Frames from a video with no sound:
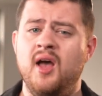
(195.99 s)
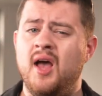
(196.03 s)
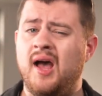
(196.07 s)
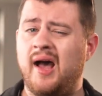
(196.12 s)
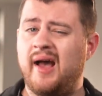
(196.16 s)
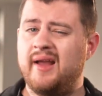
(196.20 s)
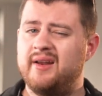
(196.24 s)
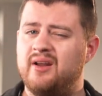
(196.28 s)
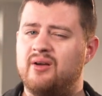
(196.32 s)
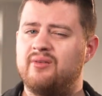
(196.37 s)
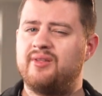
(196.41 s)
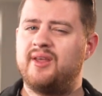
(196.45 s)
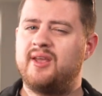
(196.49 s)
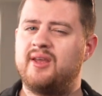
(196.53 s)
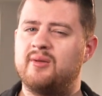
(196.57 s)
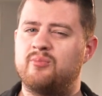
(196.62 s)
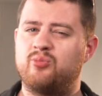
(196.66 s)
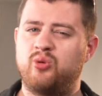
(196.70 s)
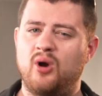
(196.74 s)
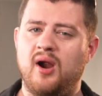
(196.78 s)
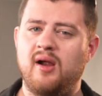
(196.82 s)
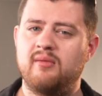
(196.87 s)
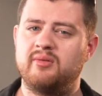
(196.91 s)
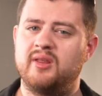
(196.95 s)
I know they can
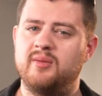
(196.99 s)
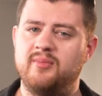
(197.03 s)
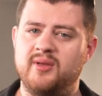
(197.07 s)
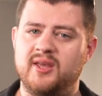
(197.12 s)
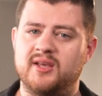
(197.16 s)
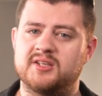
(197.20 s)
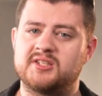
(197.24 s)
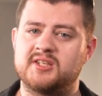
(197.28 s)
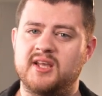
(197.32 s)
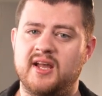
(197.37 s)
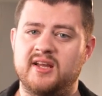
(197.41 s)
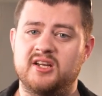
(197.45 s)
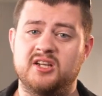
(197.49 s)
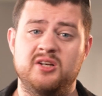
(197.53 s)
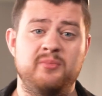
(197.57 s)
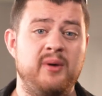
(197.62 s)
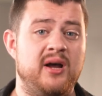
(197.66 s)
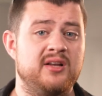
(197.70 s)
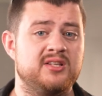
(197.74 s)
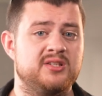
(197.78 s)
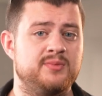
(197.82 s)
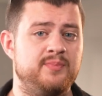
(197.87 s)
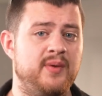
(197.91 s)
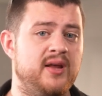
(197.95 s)
probably be excited
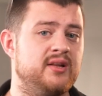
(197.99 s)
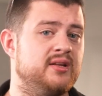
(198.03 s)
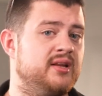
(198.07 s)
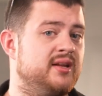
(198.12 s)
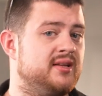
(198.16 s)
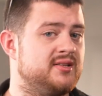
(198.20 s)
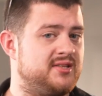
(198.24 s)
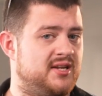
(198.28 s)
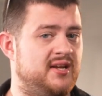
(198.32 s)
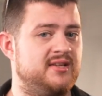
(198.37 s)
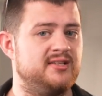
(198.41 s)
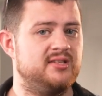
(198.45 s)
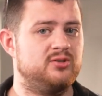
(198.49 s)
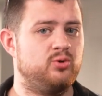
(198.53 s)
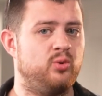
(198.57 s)
about spending $10 to